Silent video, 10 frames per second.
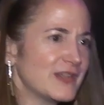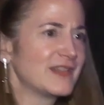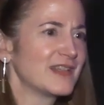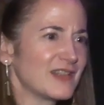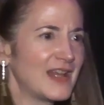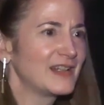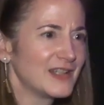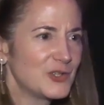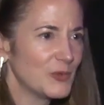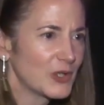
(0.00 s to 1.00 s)
this likely
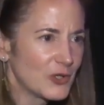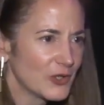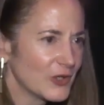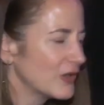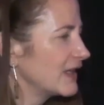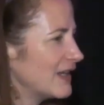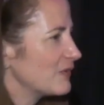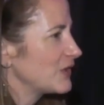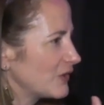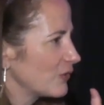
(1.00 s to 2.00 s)
to occur, you know,
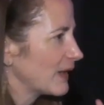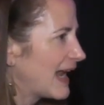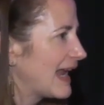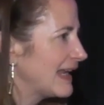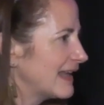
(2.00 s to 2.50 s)
to create?